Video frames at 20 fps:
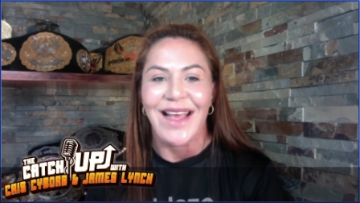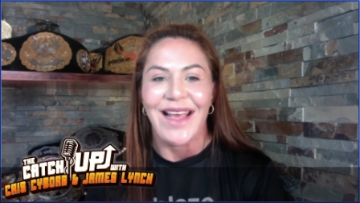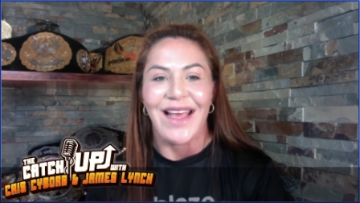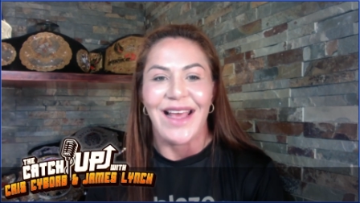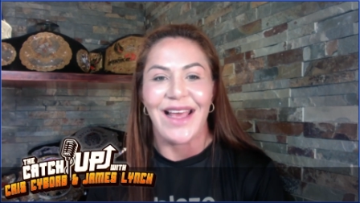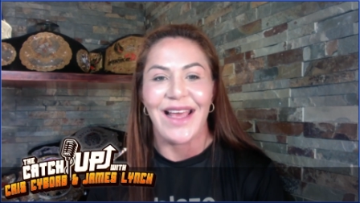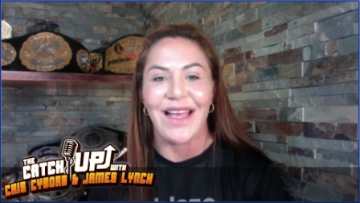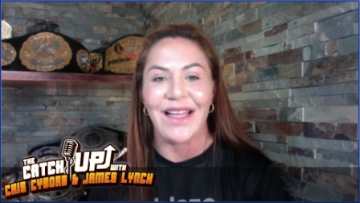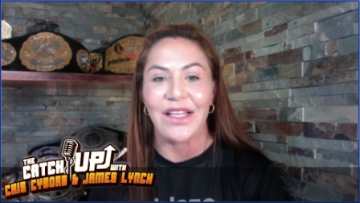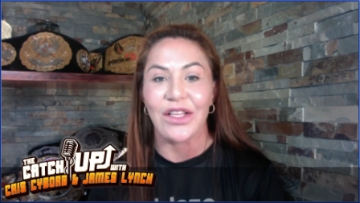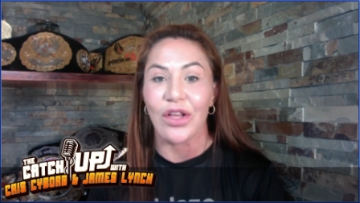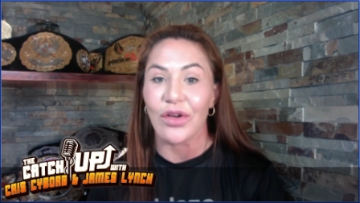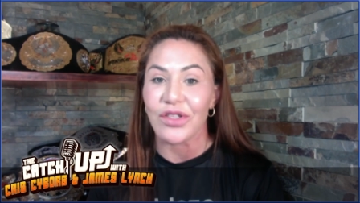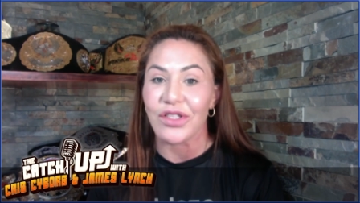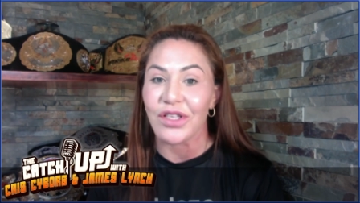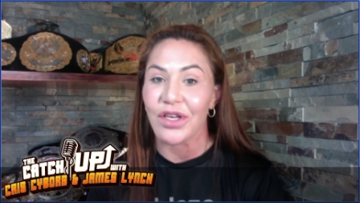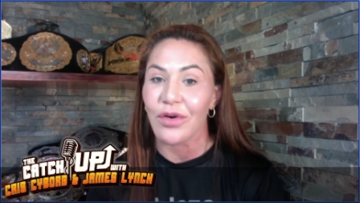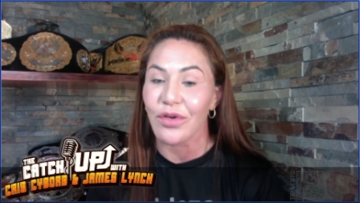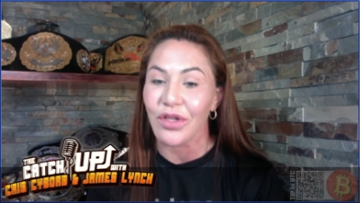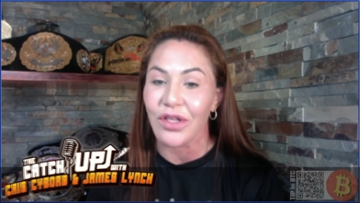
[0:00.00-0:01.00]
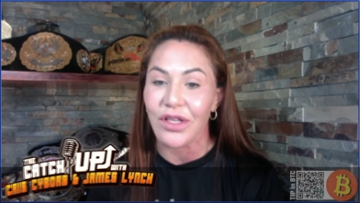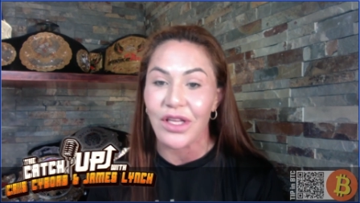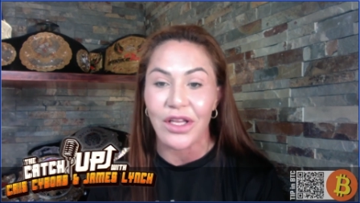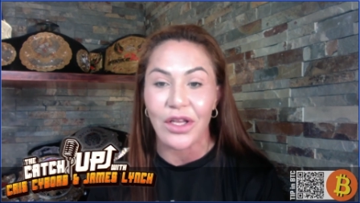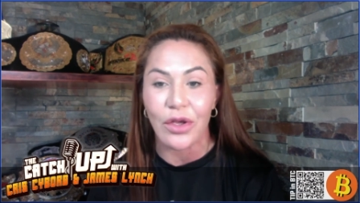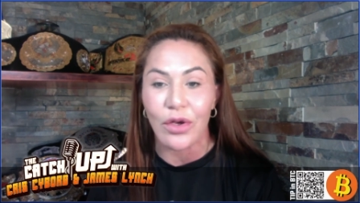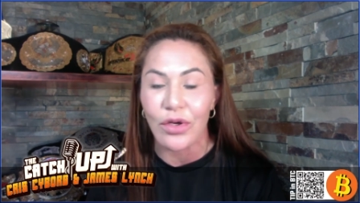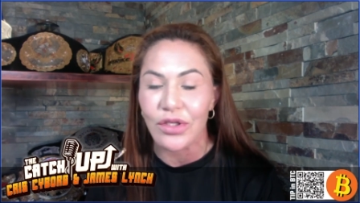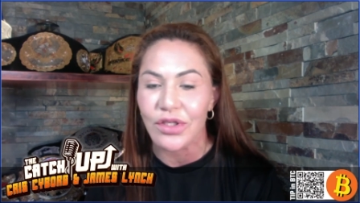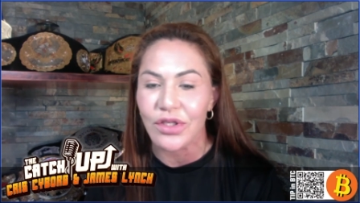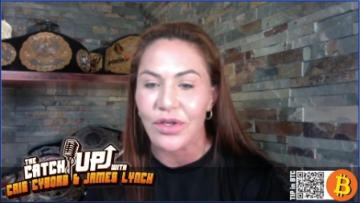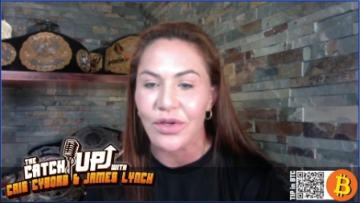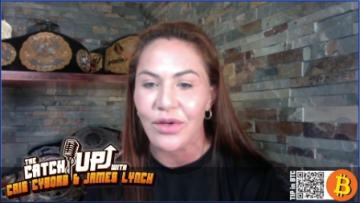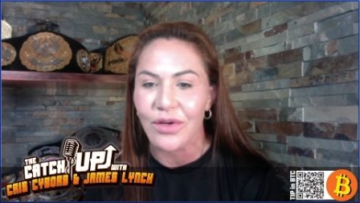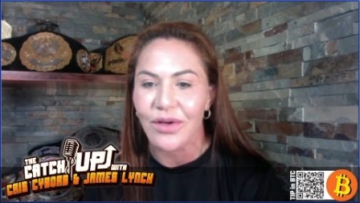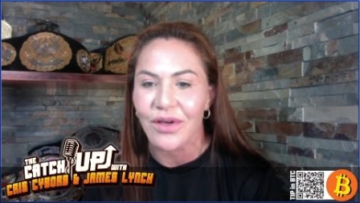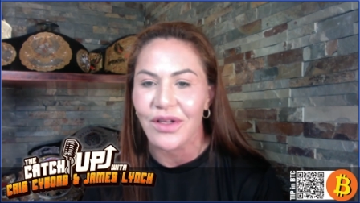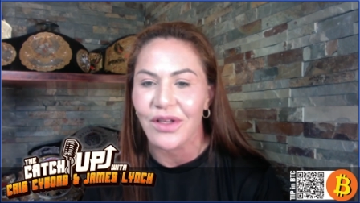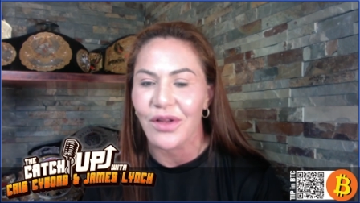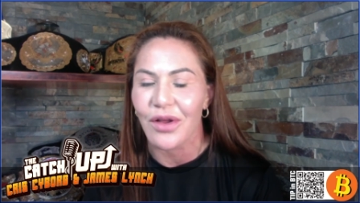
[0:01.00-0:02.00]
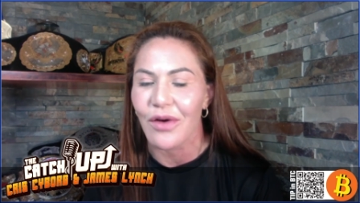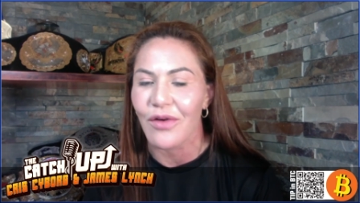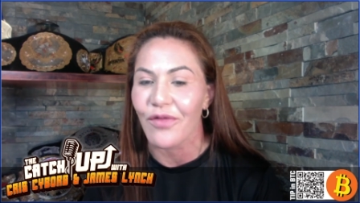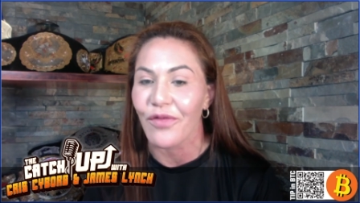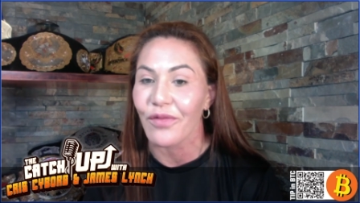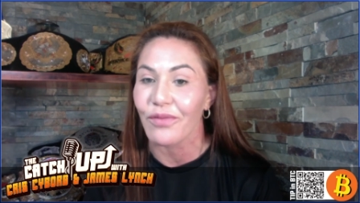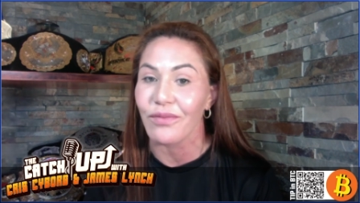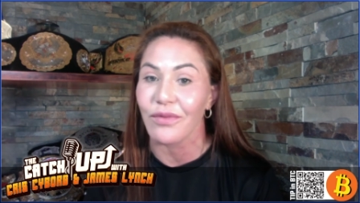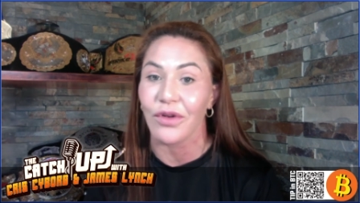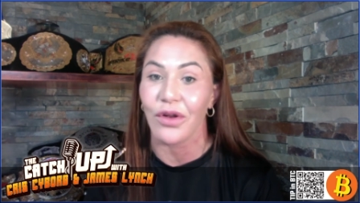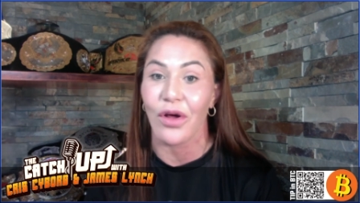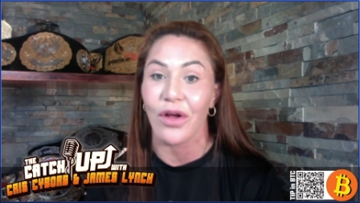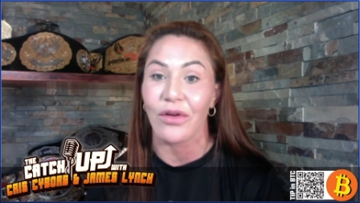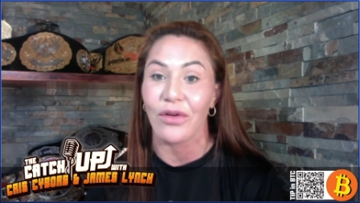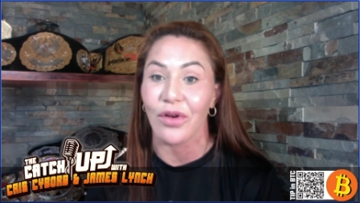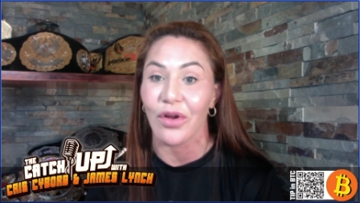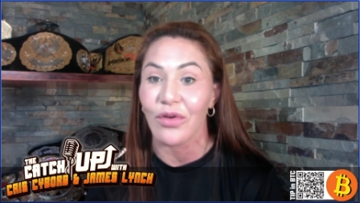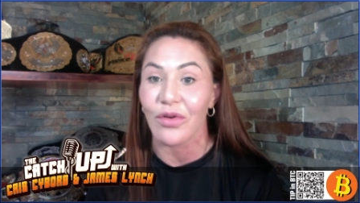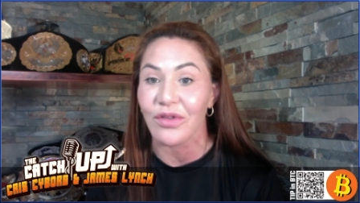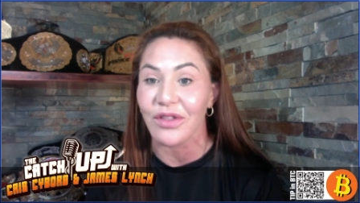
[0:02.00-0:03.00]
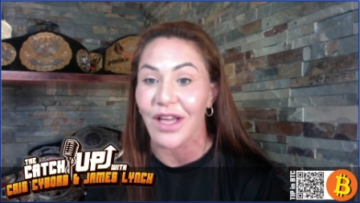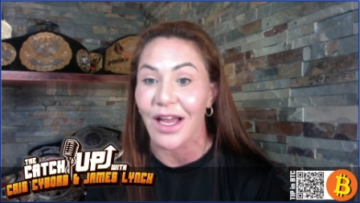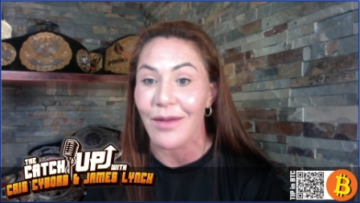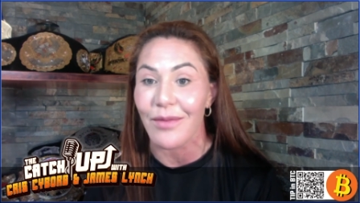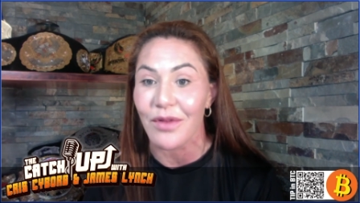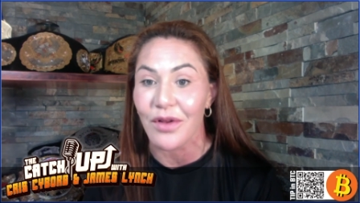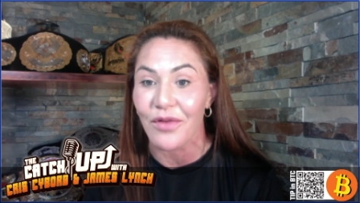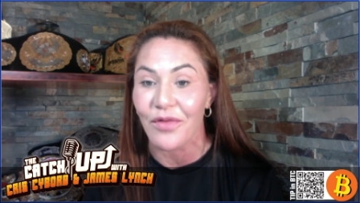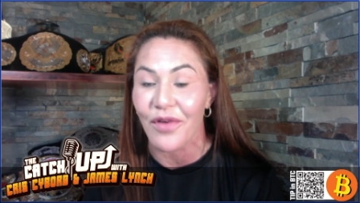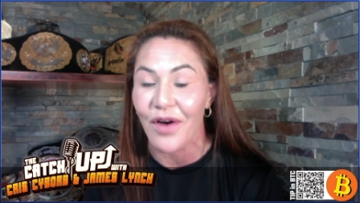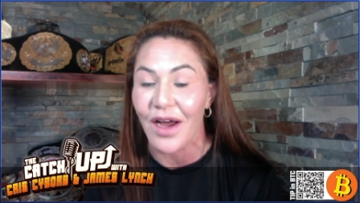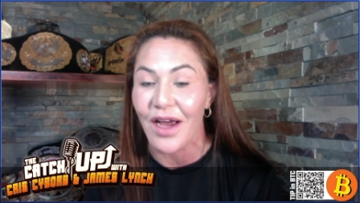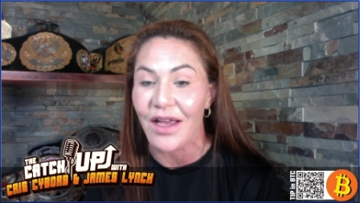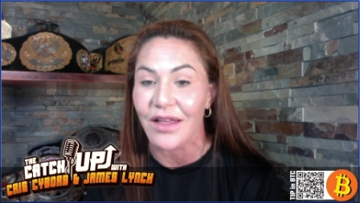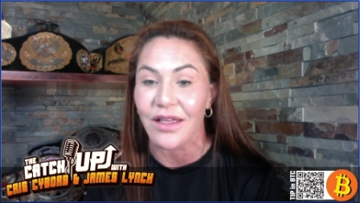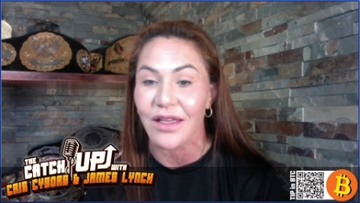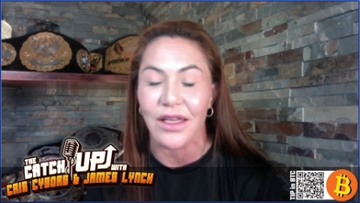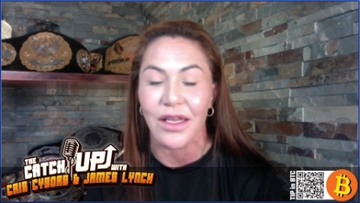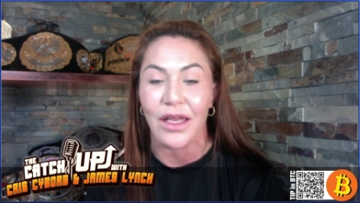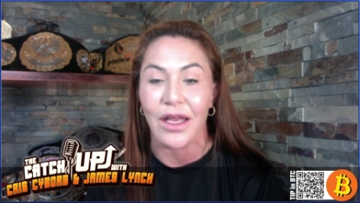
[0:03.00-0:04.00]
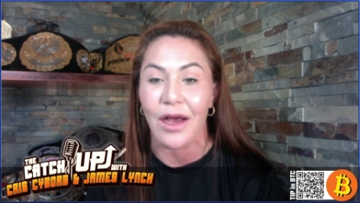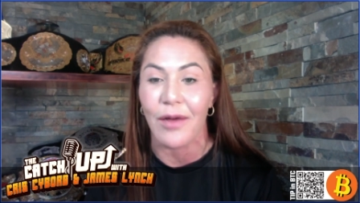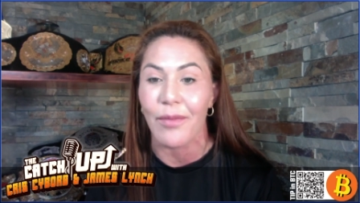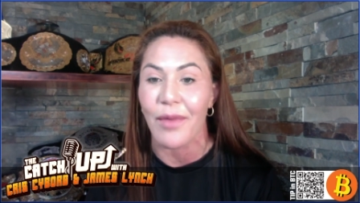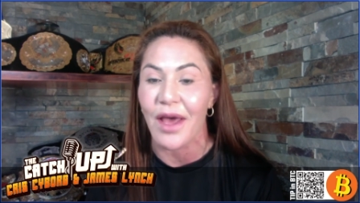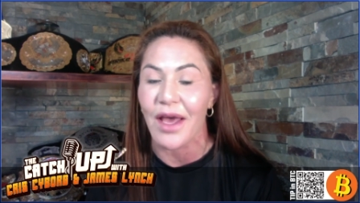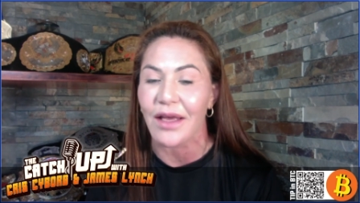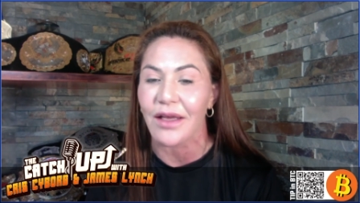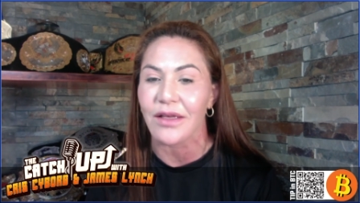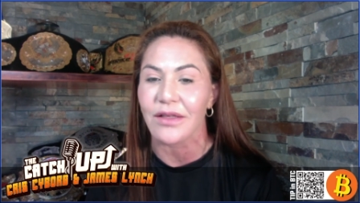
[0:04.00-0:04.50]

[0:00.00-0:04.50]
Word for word: And you know, Cejudo did good too. You know, long, long time no fight, and he come back.